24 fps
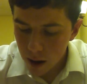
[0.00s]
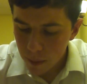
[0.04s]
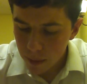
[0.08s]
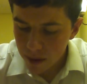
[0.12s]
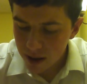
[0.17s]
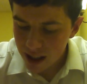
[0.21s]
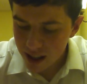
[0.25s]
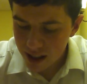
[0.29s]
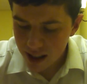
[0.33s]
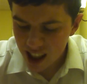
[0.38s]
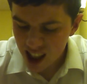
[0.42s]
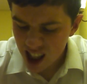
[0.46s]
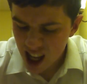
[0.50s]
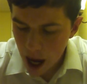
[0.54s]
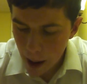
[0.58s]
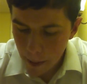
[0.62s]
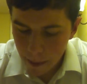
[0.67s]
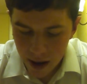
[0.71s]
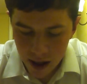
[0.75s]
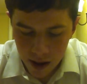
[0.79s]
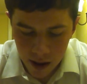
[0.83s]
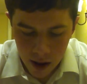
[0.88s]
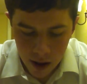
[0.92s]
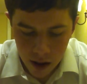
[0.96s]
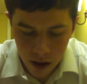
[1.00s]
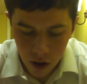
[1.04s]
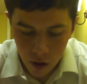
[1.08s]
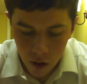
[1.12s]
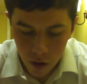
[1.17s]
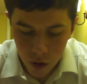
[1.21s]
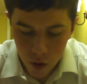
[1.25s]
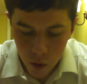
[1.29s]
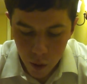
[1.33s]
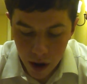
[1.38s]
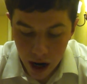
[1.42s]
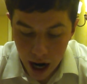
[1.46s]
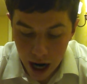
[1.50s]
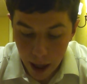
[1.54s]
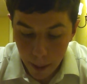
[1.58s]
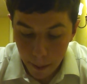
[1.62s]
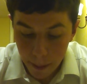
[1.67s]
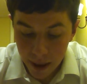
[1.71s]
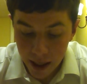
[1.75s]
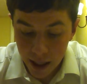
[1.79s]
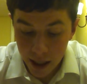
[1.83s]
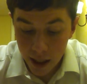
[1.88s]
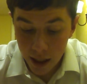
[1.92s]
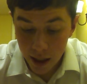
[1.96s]
But this does not mean that those were not
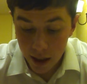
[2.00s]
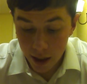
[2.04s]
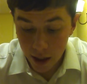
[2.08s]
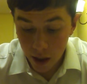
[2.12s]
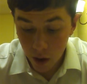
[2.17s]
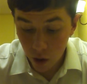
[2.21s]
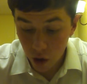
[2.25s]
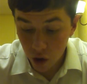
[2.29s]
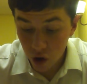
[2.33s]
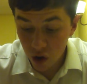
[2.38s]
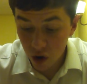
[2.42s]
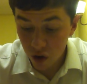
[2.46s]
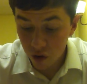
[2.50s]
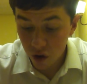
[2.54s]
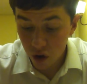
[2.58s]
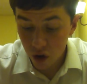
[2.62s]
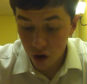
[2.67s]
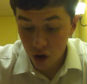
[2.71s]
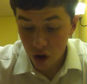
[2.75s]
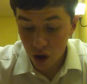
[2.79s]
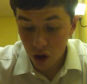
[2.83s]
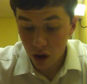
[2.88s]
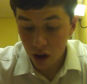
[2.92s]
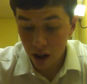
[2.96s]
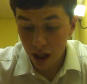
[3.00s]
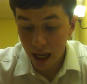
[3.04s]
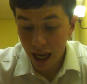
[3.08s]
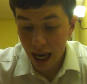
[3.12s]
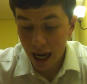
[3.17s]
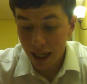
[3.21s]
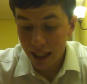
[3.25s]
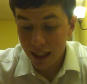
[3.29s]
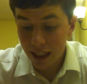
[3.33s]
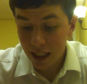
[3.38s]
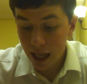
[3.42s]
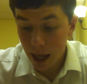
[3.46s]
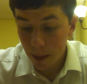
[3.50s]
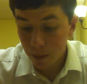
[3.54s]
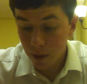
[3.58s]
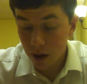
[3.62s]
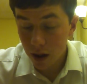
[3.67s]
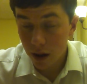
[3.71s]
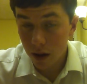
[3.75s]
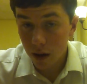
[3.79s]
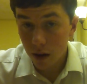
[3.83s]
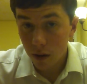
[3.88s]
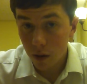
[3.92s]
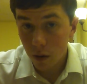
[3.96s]
immediately or universally
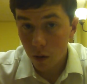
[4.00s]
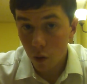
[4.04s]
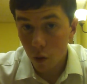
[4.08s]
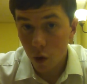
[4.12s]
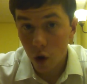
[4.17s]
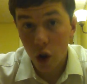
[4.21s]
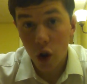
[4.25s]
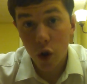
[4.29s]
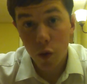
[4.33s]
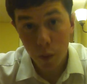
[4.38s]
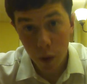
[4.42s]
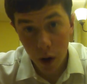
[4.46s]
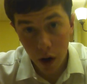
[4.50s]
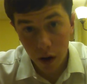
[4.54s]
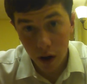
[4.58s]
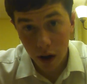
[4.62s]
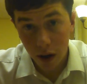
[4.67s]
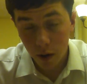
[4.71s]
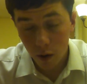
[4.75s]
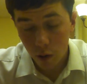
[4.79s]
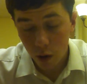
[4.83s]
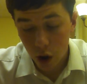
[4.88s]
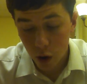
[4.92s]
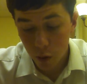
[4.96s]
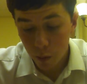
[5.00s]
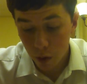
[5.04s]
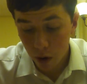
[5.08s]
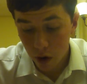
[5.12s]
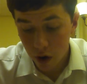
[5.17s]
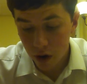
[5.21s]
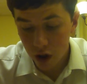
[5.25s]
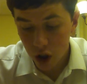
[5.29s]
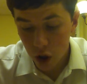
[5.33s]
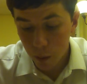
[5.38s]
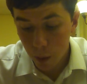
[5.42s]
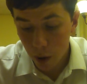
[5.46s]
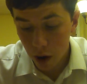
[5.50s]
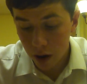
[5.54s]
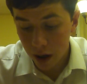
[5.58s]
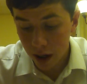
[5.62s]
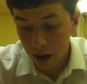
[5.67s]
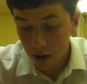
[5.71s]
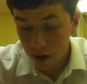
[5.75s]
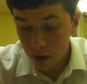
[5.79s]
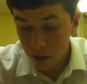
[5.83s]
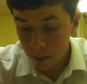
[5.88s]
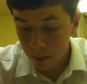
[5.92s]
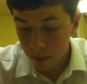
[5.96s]
accepted or
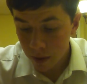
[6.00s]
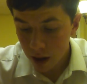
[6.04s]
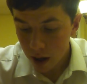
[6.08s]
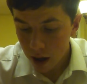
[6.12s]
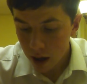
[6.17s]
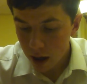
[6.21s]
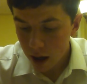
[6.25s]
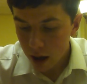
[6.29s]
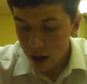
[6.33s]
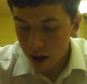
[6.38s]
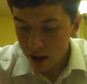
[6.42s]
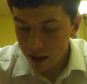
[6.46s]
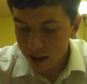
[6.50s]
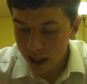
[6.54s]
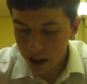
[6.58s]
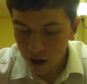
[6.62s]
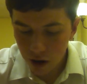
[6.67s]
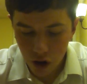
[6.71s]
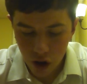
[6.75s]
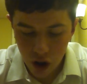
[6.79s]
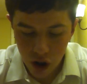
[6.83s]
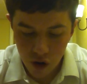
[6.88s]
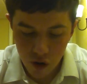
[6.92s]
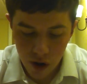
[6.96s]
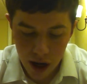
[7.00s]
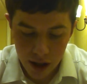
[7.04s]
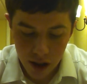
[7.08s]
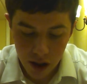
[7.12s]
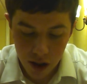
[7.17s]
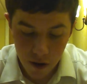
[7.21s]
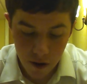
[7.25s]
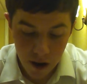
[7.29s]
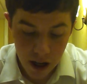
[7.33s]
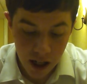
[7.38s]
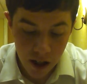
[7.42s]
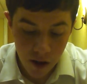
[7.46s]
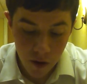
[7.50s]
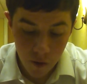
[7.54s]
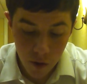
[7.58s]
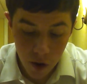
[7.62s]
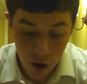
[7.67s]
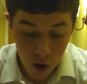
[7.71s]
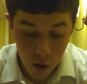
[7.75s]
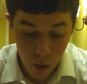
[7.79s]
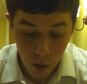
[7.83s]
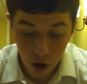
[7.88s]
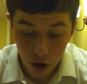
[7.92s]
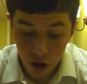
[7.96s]
spurious. Letters addressed to
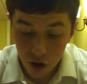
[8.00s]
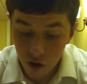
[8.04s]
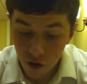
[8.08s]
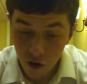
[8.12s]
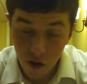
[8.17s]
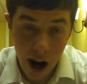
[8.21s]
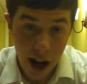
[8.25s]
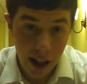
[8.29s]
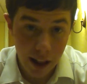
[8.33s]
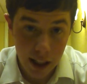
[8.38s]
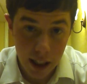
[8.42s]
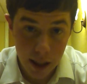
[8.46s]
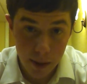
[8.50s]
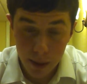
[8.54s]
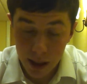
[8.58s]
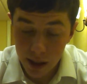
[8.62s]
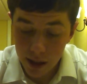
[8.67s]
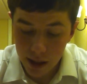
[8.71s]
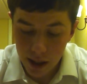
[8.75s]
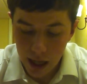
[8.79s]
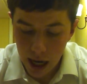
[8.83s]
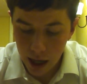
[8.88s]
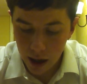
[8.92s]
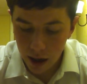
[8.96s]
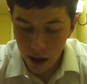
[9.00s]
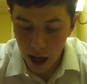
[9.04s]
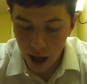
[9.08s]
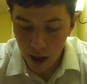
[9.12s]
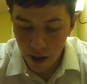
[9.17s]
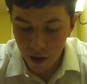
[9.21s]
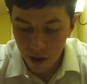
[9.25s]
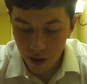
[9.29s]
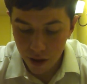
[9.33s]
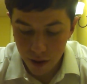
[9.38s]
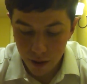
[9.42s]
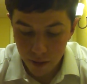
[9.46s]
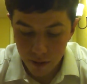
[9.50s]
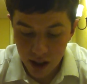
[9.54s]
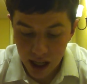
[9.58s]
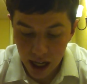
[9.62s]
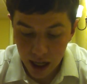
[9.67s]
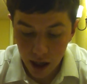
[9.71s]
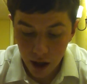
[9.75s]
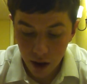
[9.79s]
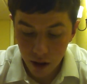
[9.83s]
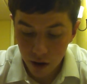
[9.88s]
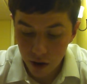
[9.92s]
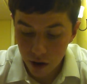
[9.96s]
individuals, Philemon, and 2nd and
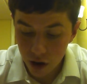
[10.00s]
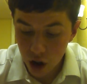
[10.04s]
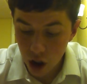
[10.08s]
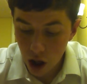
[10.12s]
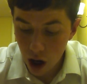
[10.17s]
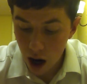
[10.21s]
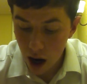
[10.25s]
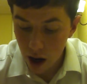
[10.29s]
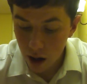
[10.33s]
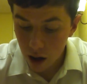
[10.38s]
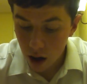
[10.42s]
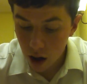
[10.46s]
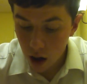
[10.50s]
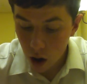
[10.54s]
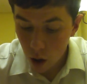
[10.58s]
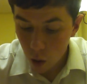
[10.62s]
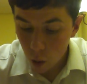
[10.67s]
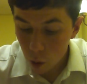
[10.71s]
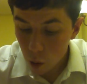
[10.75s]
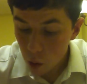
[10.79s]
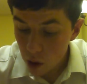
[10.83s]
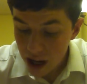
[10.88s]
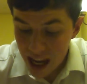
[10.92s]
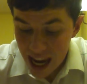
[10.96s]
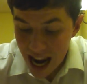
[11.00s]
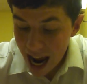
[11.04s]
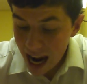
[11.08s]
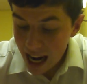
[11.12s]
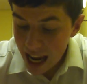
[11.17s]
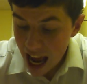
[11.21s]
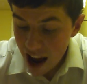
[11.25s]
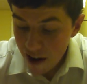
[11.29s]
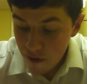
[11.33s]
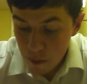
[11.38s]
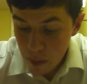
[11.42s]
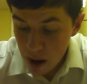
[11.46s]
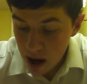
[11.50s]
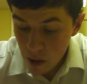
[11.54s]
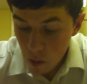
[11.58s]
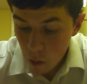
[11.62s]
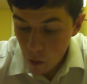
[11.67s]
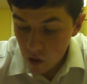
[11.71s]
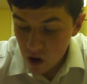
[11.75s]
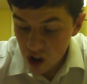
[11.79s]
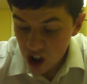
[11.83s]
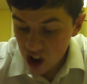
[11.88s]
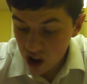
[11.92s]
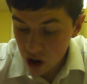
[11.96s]
3rd John, would not have
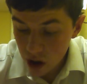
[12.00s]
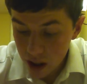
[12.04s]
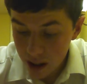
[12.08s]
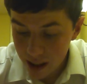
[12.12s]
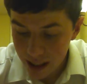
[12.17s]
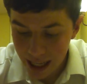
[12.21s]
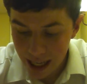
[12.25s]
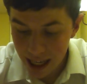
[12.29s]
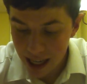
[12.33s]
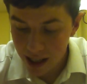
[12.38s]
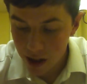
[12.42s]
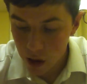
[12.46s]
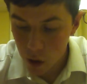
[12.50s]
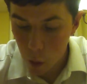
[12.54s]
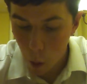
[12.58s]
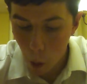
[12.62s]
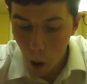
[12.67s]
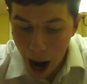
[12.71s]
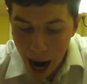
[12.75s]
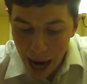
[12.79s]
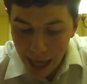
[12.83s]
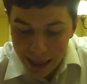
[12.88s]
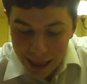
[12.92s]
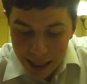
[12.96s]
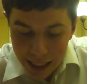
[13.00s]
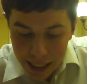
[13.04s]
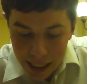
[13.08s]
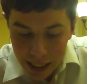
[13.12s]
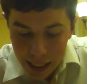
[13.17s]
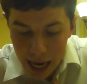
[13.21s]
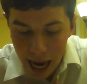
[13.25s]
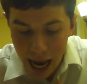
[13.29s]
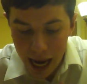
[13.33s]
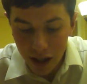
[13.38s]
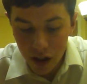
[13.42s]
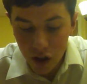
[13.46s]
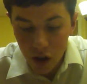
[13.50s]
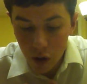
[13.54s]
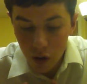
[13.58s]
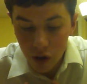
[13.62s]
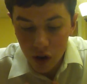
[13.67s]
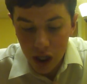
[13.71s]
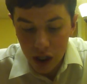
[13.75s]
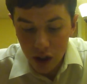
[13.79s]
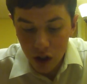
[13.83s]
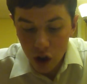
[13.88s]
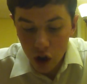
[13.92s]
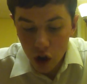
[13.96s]
been circulated as widely as
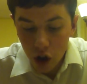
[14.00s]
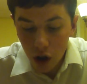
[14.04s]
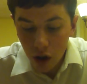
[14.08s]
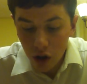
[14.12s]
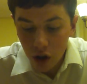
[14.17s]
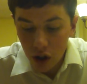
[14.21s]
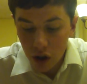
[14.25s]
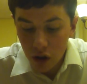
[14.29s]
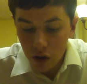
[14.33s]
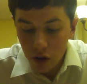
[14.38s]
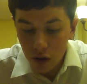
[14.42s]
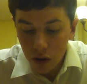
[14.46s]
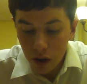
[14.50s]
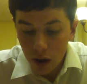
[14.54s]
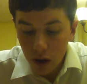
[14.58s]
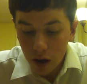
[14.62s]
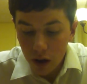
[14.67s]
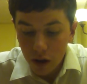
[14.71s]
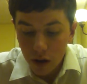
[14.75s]
those sent to churches.